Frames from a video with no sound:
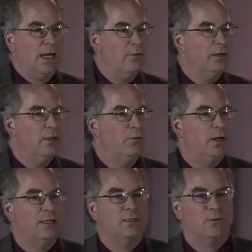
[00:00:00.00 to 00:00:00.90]
I really
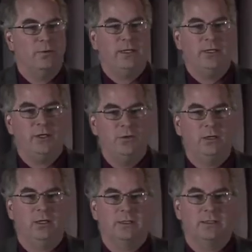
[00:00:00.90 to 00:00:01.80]
wanted to read
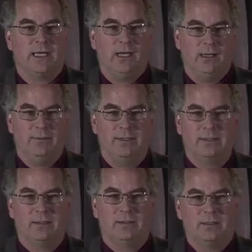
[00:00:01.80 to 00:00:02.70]
Euclid's
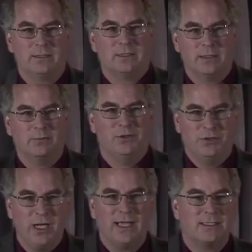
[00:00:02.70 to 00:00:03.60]
Elements. This is the
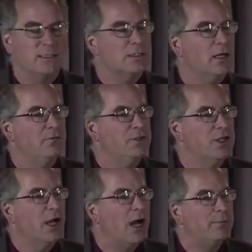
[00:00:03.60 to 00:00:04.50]
essence of
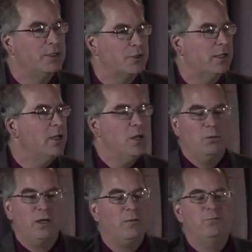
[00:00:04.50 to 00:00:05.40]
geometry,
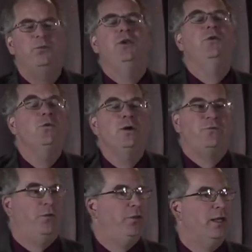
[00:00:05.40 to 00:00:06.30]
one of the
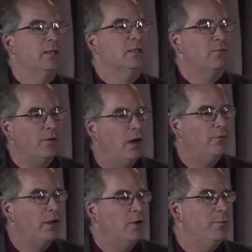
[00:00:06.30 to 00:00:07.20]
beautiful things of
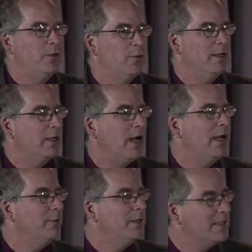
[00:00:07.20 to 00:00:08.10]
the
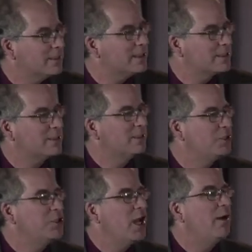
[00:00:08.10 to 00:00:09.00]
humankind. I mean, it's the
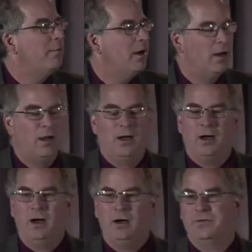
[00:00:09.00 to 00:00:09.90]
gem
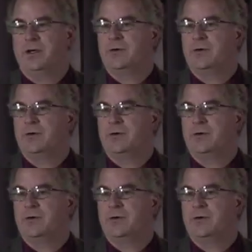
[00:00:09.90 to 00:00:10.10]
of the